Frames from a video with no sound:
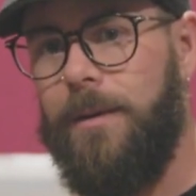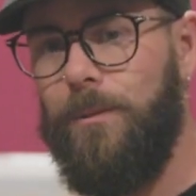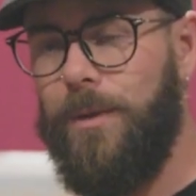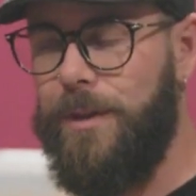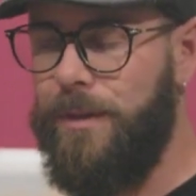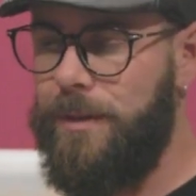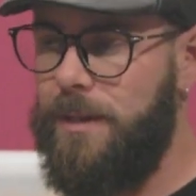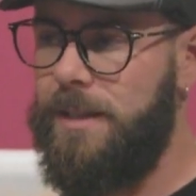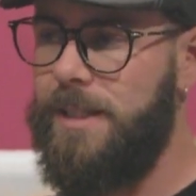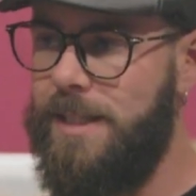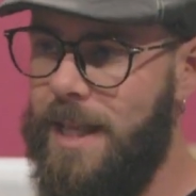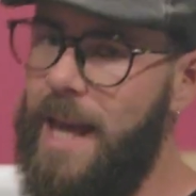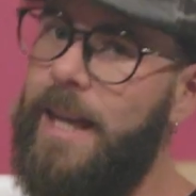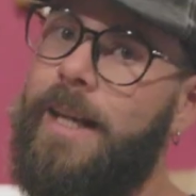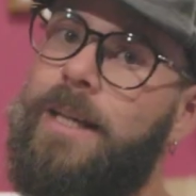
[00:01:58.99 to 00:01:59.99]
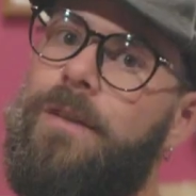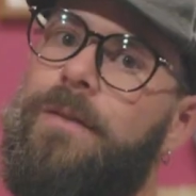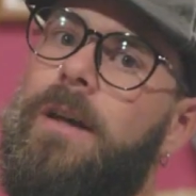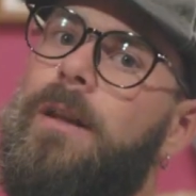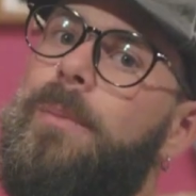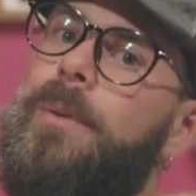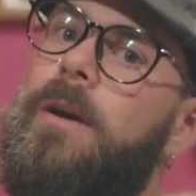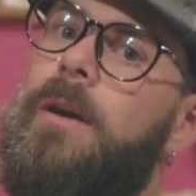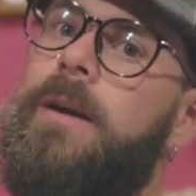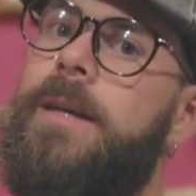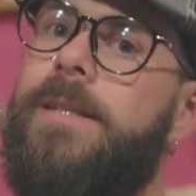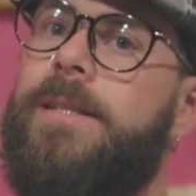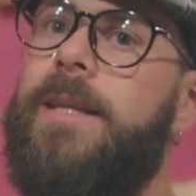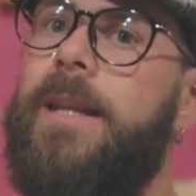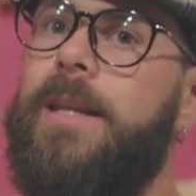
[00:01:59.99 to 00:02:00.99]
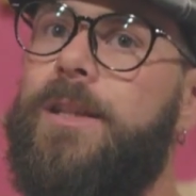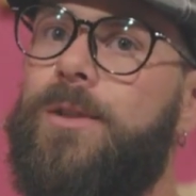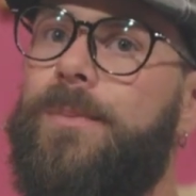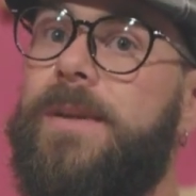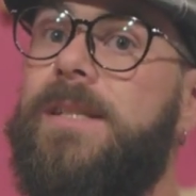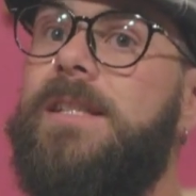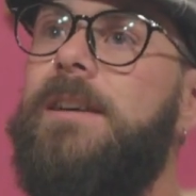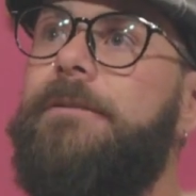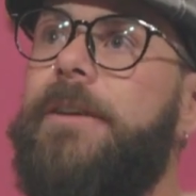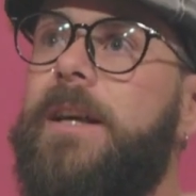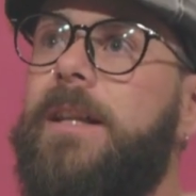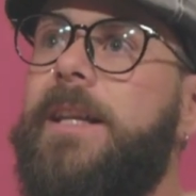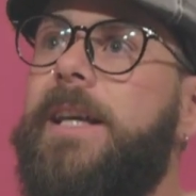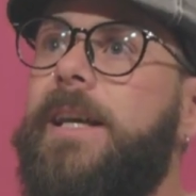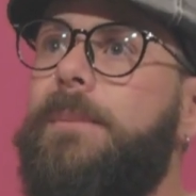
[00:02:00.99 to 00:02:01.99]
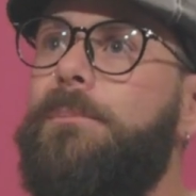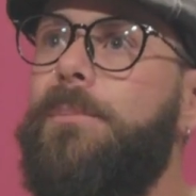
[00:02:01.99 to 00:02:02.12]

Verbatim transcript: with staining developer is that it specifically